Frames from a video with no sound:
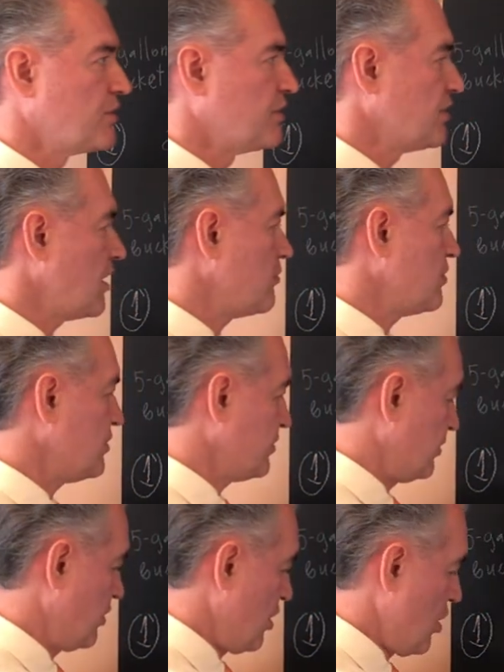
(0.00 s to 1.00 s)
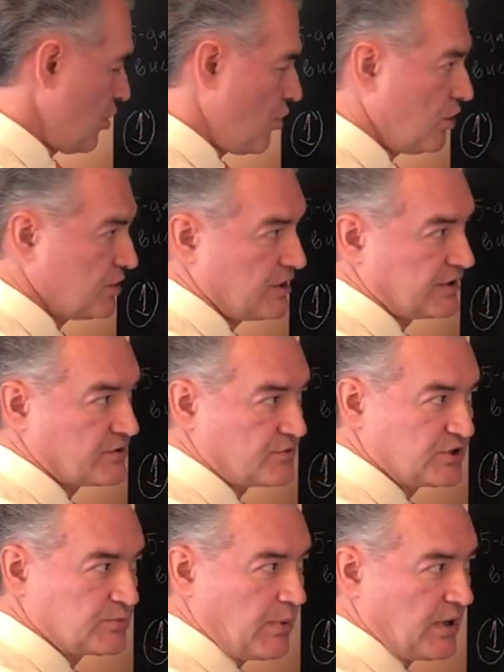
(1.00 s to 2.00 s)
The numbers that
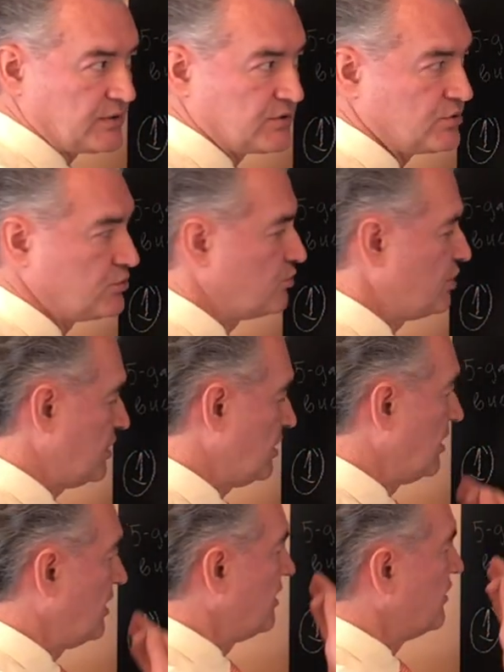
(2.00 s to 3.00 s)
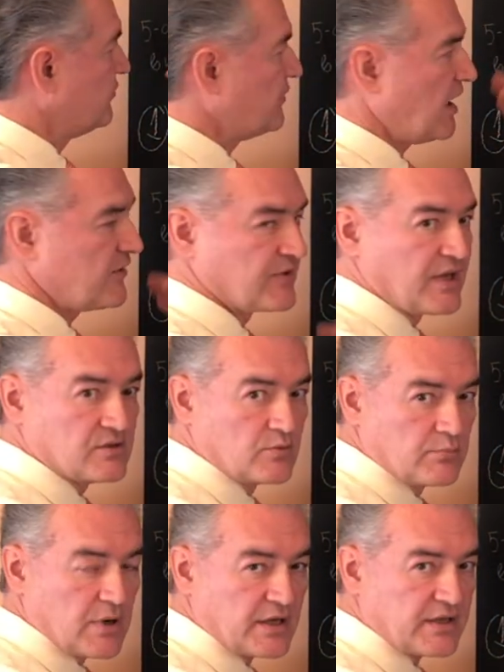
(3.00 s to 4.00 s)
correspond to the 5-gallon
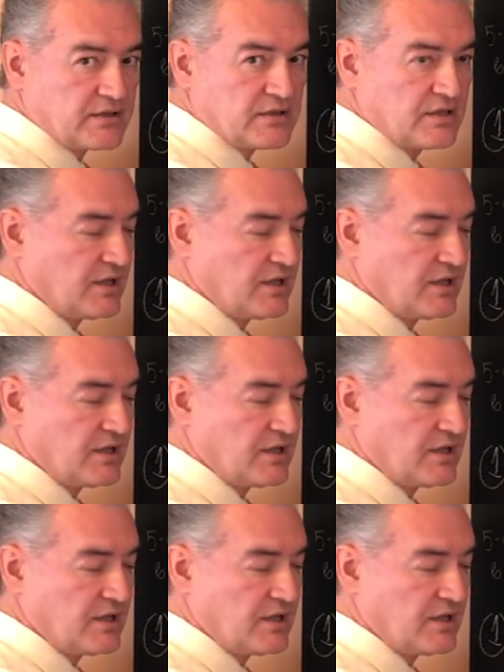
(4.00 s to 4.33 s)
bucket,